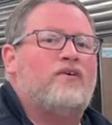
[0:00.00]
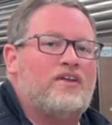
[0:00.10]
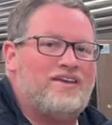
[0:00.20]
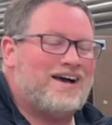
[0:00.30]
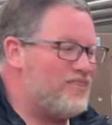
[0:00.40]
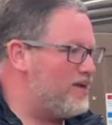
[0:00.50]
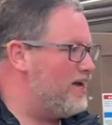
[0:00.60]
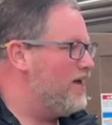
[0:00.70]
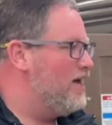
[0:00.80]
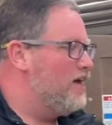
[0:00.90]
foot
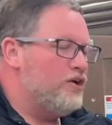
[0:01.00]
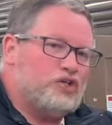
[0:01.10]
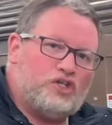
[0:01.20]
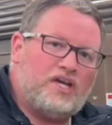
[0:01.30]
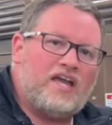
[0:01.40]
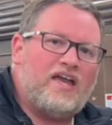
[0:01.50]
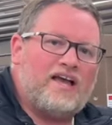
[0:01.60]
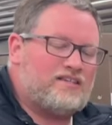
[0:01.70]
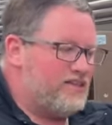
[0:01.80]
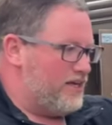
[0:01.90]
nothing. She can
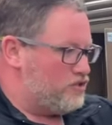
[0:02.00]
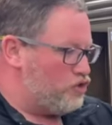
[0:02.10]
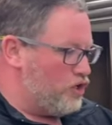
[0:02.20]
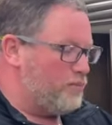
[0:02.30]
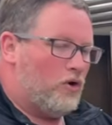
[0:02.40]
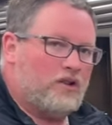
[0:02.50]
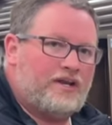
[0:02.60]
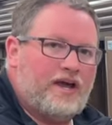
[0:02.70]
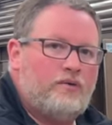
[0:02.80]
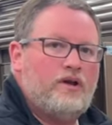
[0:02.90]
get to this. She can pull
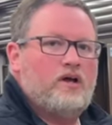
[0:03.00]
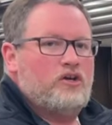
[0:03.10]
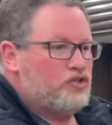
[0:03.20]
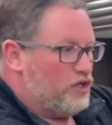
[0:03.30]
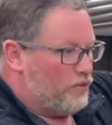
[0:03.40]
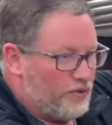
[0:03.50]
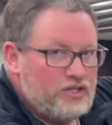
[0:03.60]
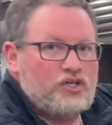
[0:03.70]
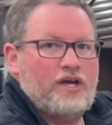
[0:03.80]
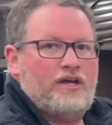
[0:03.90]
it out. She can
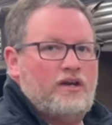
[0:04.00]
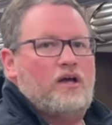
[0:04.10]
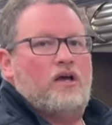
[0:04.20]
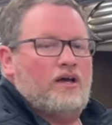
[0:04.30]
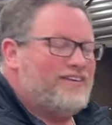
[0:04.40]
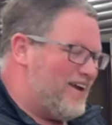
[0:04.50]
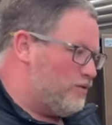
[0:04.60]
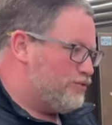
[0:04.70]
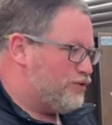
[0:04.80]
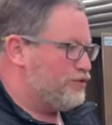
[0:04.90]
reach in. Now,
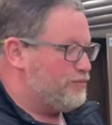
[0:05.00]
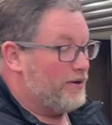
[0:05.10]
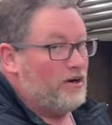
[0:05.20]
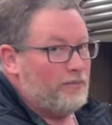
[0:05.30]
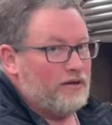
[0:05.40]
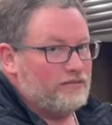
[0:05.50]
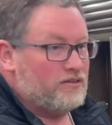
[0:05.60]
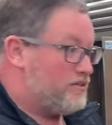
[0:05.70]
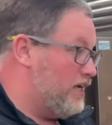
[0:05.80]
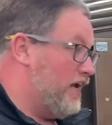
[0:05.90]
sure, she might not be able to
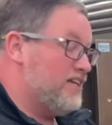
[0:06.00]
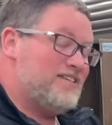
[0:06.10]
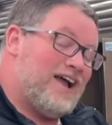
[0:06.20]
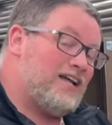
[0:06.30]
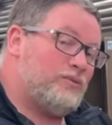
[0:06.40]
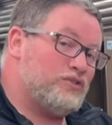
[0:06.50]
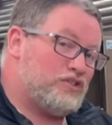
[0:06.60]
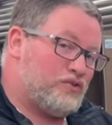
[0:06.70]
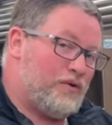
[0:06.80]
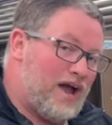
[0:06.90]
see exactly what
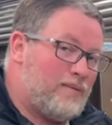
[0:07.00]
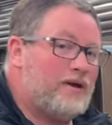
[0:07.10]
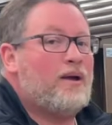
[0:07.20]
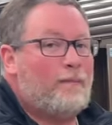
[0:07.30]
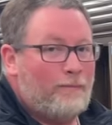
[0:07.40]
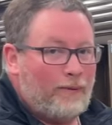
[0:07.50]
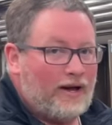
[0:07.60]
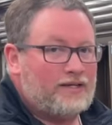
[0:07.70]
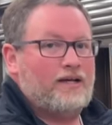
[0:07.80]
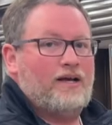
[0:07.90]
she's grabbing,
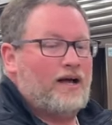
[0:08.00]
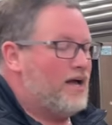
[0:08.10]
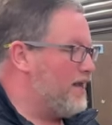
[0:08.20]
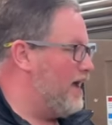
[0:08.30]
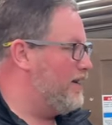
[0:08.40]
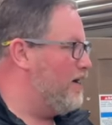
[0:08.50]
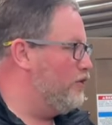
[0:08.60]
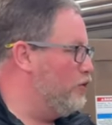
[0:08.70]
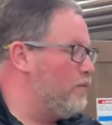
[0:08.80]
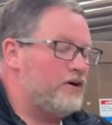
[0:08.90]
but again,
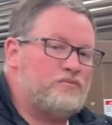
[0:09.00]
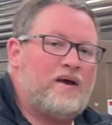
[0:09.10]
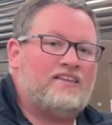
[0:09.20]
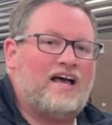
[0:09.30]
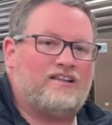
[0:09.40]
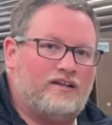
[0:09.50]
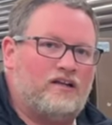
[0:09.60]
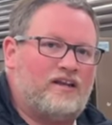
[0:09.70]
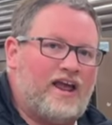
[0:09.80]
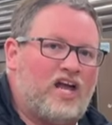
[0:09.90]
Newmar's made that
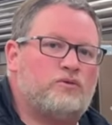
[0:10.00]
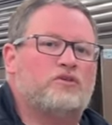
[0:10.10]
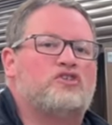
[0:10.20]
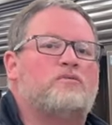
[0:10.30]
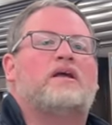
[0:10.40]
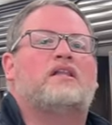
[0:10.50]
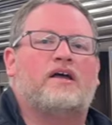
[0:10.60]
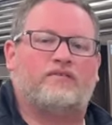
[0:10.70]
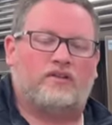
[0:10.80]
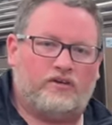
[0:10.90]
little enhancement just to make
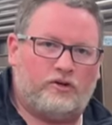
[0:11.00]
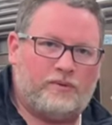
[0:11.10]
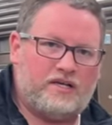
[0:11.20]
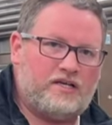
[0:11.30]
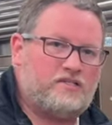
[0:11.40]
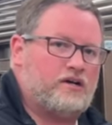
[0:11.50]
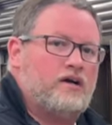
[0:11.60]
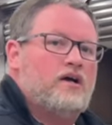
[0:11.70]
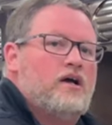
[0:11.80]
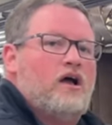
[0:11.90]
life a little bit easier
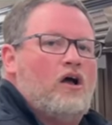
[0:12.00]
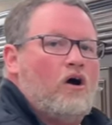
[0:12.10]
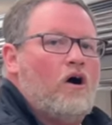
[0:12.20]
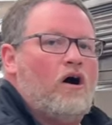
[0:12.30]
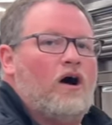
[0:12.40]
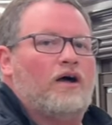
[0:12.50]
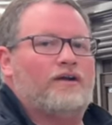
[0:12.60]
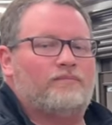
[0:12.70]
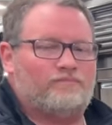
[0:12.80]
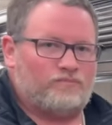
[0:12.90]

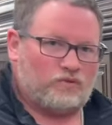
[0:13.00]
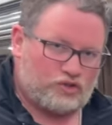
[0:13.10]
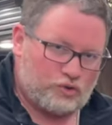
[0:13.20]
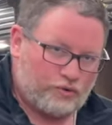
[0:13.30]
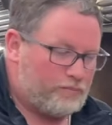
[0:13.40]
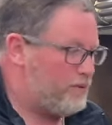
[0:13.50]
on the shorter